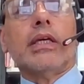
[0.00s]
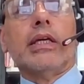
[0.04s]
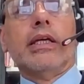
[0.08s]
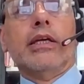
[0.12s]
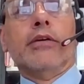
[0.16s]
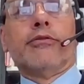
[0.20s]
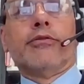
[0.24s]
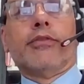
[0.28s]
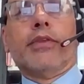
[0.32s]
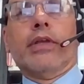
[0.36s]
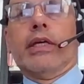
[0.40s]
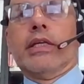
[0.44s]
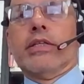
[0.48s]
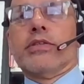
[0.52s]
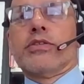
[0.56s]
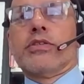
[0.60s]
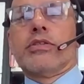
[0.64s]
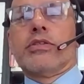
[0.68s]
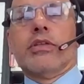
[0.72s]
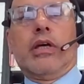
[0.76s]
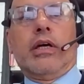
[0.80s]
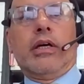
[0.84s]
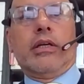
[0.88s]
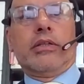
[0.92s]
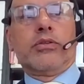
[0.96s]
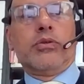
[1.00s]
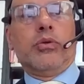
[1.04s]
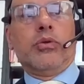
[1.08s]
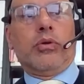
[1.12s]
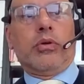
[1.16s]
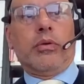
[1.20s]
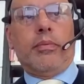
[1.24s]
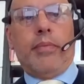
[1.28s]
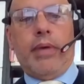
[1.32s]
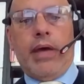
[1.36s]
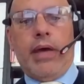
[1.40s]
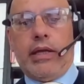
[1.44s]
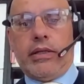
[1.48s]
if there's
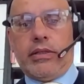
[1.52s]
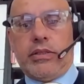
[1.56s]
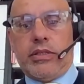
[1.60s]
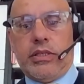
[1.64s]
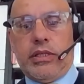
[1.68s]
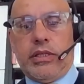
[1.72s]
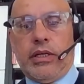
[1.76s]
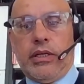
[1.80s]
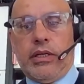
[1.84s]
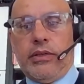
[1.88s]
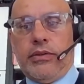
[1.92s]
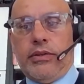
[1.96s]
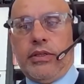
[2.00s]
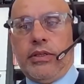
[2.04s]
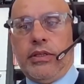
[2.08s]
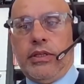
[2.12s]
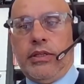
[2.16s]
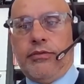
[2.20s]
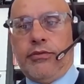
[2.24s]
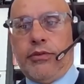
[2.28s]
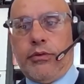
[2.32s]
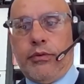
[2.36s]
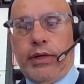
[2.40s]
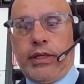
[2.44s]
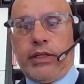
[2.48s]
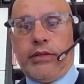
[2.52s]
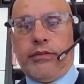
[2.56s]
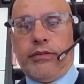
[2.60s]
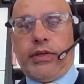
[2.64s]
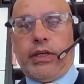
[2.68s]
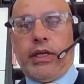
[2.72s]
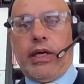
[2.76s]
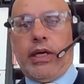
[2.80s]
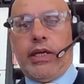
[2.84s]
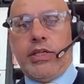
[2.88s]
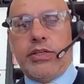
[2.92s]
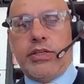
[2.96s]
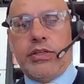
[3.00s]
talk about the need for
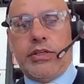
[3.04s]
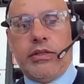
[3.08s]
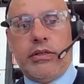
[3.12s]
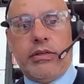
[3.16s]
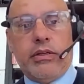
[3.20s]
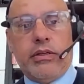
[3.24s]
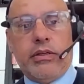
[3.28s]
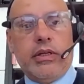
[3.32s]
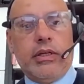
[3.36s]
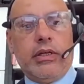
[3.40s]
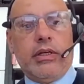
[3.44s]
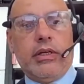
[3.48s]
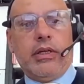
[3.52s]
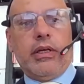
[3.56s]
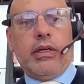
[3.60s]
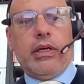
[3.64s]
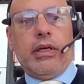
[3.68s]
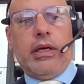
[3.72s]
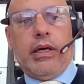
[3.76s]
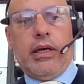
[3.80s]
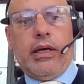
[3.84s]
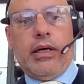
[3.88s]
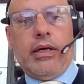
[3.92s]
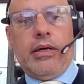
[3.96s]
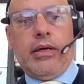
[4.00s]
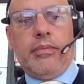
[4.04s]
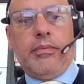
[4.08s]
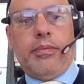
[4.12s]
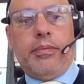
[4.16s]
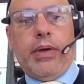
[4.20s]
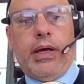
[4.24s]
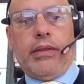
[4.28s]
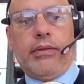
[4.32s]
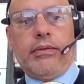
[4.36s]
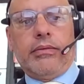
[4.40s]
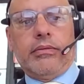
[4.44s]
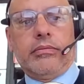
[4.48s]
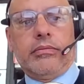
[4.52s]
rectification.
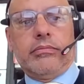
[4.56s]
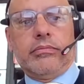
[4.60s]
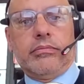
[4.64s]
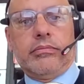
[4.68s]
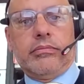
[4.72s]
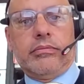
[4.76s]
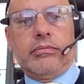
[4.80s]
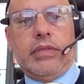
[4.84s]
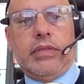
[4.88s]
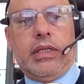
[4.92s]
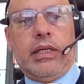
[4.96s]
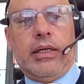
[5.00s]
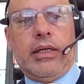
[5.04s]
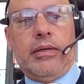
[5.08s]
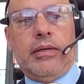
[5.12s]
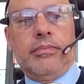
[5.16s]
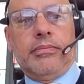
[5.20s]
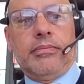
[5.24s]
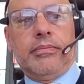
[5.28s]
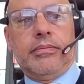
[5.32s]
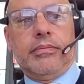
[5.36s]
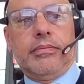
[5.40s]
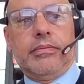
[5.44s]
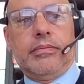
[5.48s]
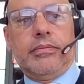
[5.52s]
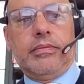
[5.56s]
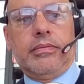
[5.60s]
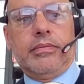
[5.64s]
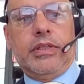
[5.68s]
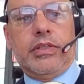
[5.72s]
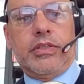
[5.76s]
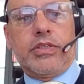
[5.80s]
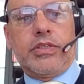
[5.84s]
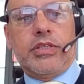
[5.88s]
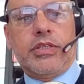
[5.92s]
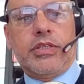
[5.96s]
But it